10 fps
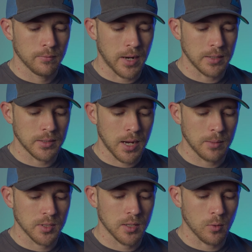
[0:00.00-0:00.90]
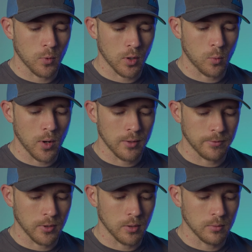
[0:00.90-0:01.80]
Find times that work well
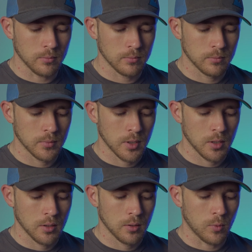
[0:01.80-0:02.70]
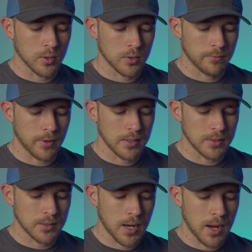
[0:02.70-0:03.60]
for you. Once you find a
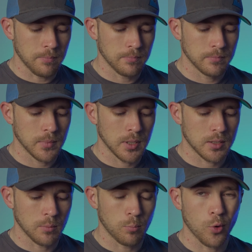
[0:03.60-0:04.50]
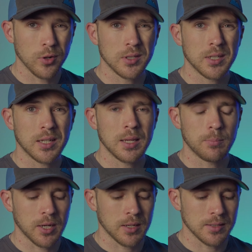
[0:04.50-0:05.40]
time, it's important to keep
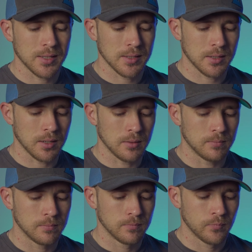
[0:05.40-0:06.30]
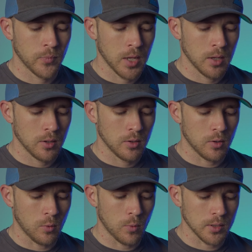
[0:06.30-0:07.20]
it consistent. You
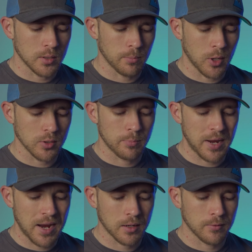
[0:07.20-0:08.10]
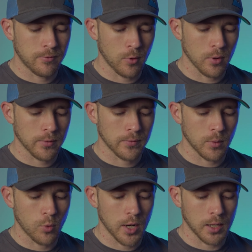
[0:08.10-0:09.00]
don't want to bounce back and forth
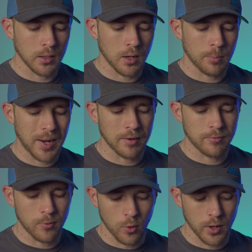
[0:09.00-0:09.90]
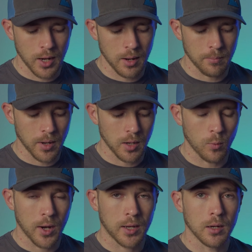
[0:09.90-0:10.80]
from waking up at four A M and
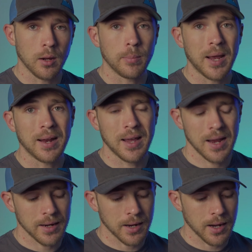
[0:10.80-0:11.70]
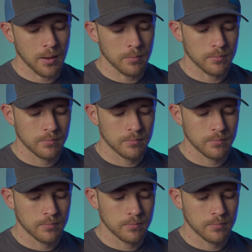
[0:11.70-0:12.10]
waking up at eight A M